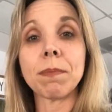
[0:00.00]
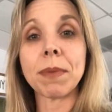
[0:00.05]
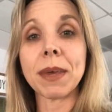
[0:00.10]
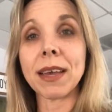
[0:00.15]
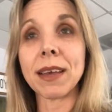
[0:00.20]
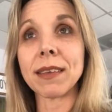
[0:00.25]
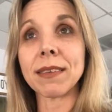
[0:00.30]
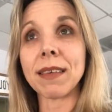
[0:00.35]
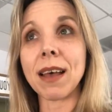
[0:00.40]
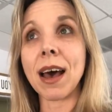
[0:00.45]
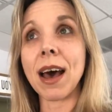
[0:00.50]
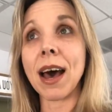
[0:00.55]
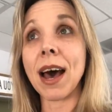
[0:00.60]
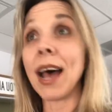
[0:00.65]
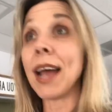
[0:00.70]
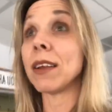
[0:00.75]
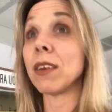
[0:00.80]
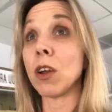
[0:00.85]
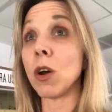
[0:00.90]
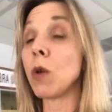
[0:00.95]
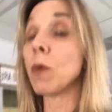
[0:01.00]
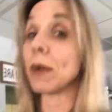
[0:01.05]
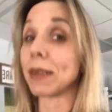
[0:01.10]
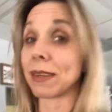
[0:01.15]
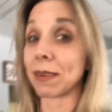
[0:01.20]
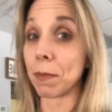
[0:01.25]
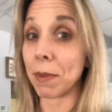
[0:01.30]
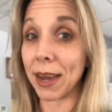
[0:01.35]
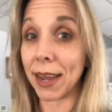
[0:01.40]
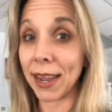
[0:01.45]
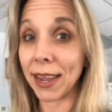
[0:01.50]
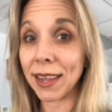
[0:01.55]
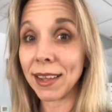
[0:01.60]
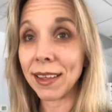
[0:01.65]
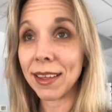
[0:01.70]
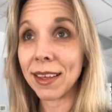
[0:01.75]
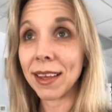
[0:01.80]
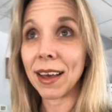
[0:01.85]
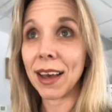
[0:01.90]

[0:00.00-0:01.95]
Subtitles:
Because I know what to buy.